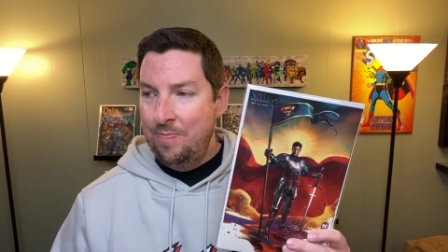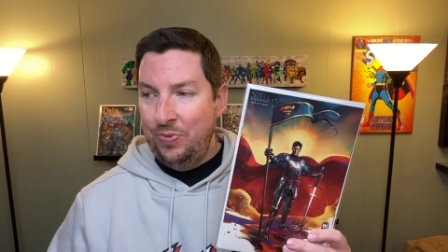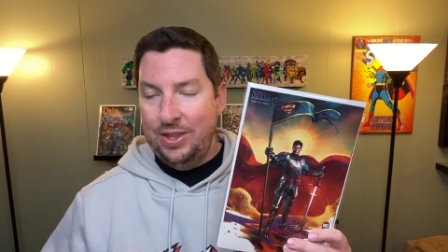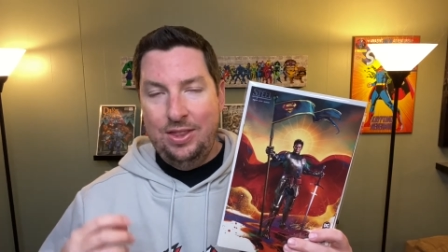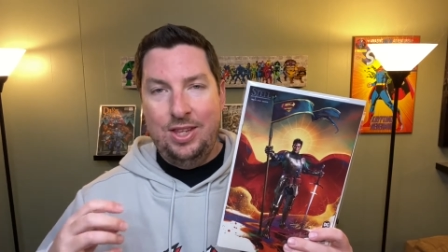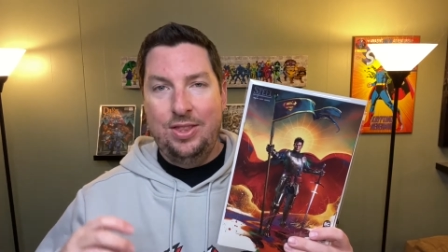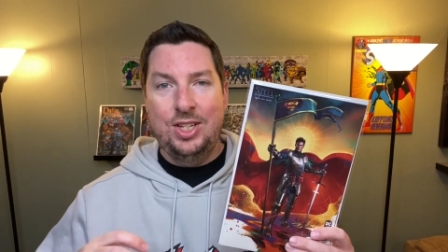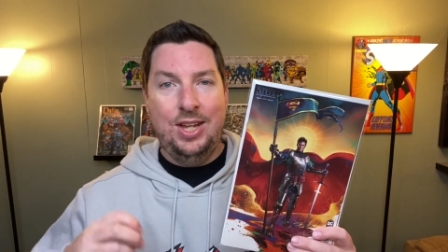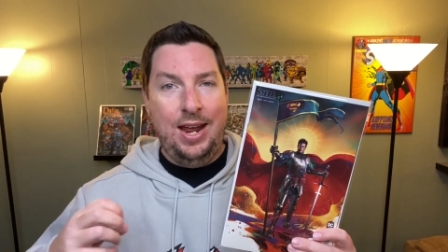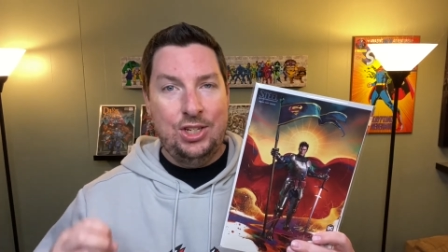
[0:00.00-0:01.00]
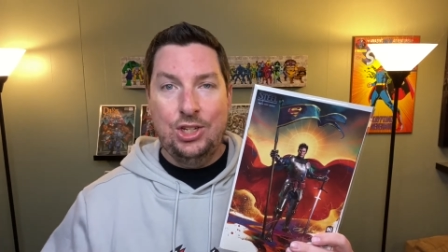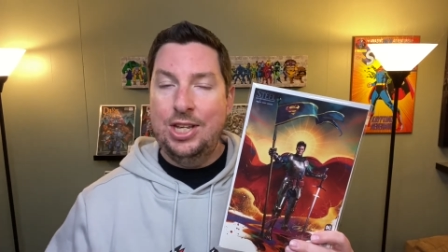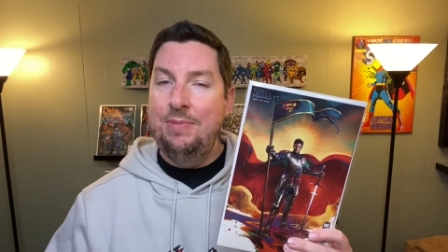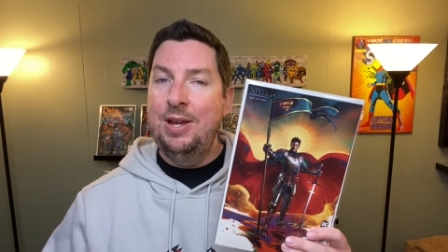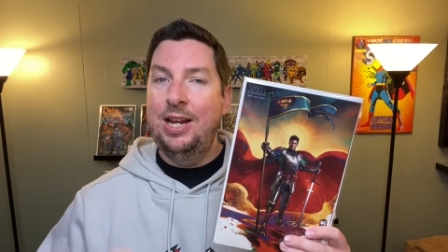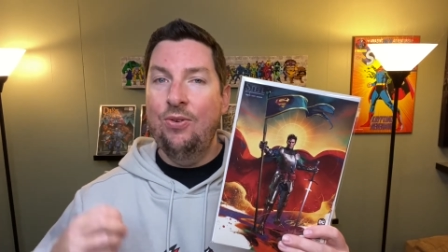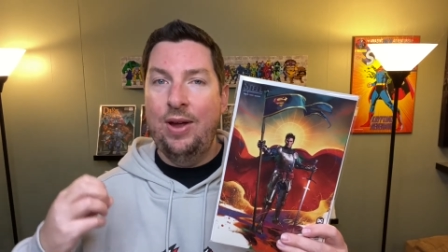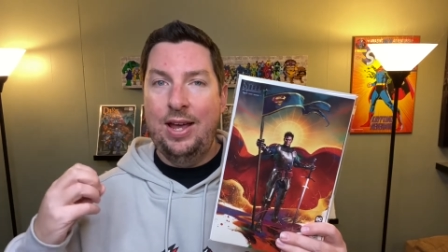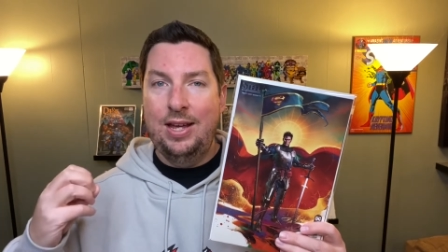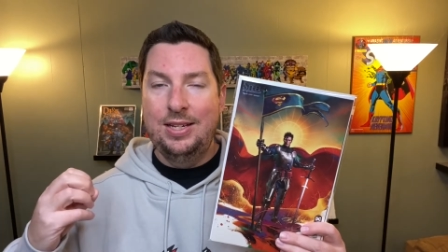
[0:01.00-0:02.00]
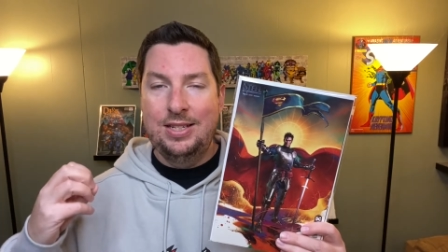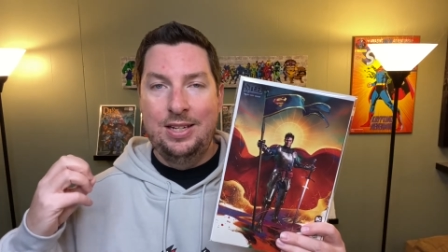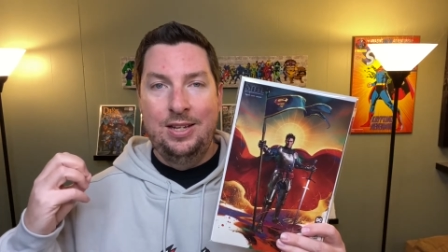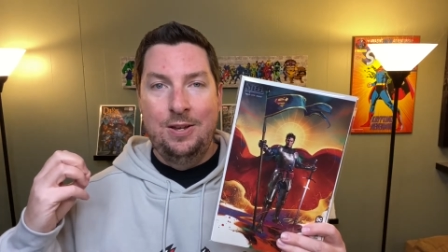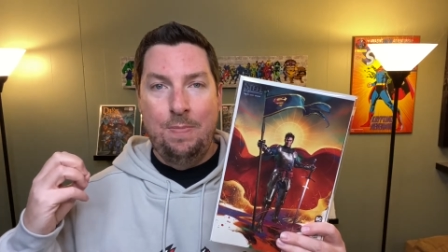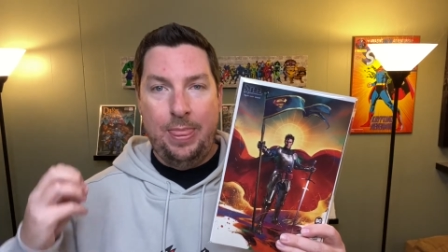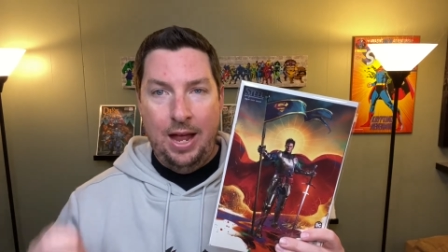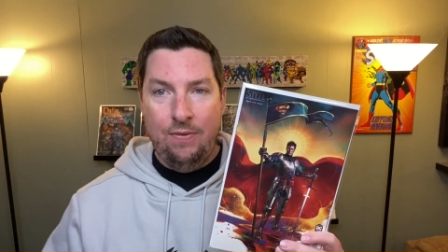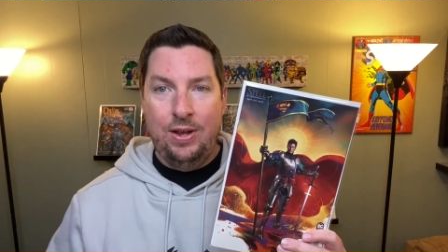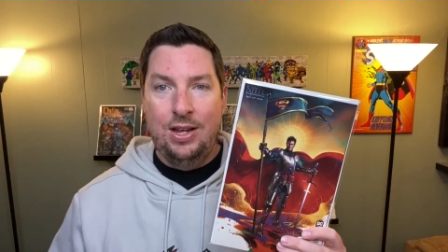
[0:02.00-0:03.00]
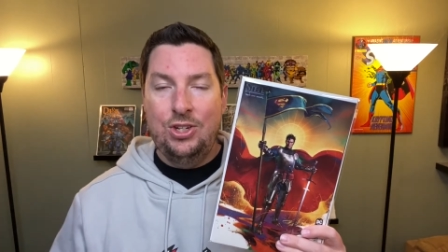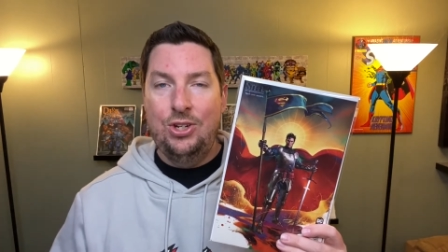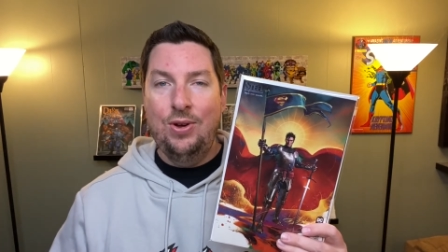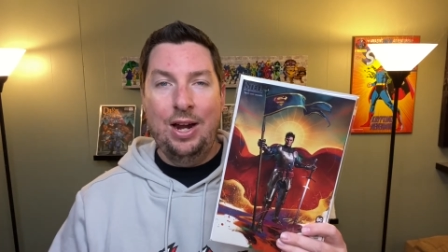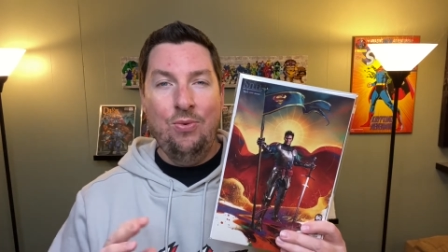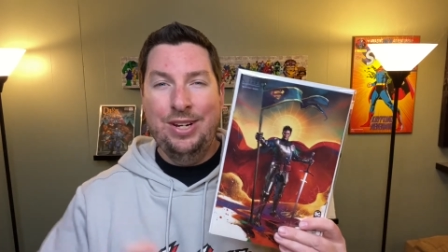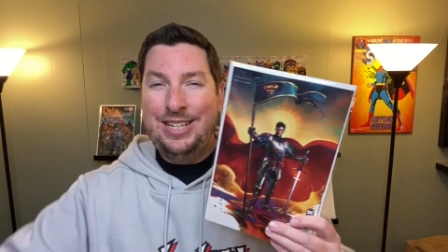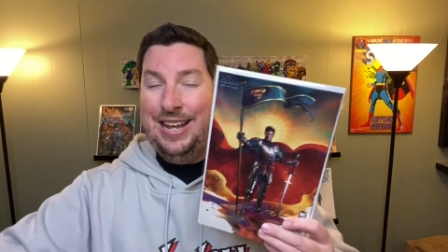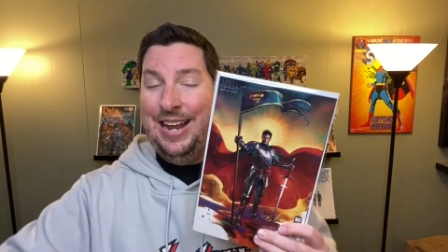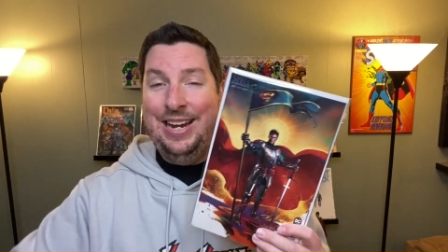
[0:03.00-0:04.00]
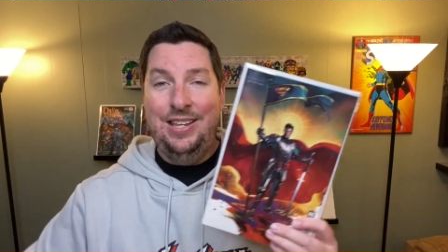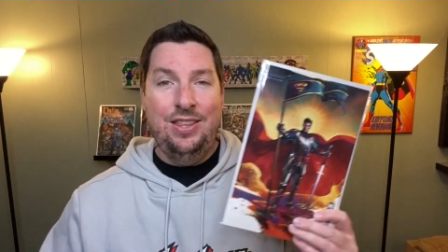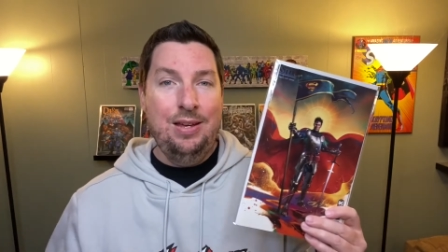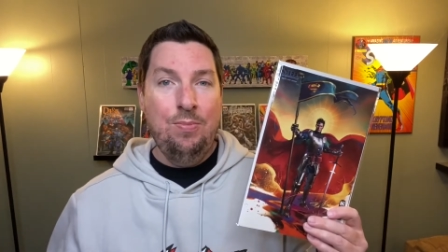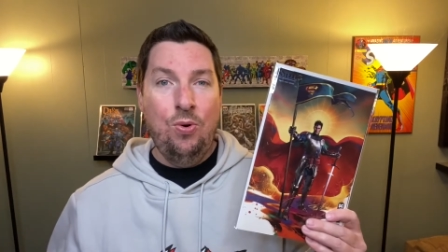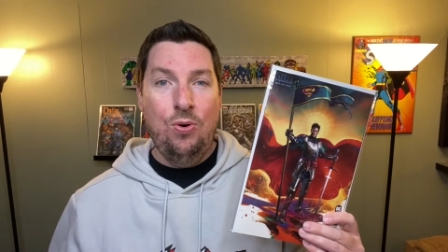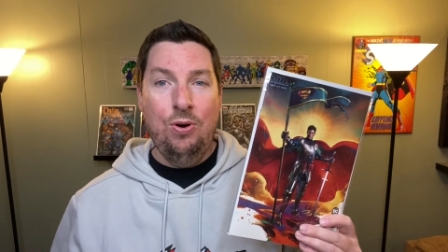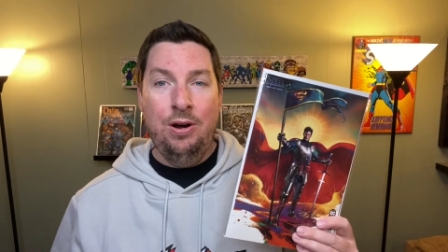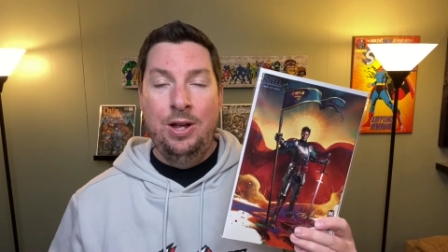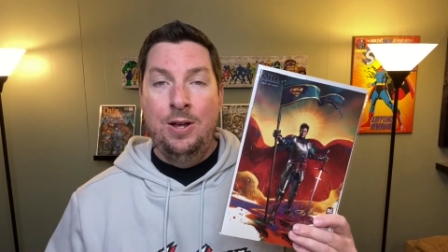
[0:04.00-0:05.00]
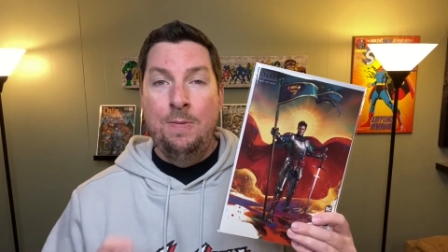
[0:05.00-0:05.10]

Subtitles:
the stakes just keep getting raised every issue. I don't want to say anything more,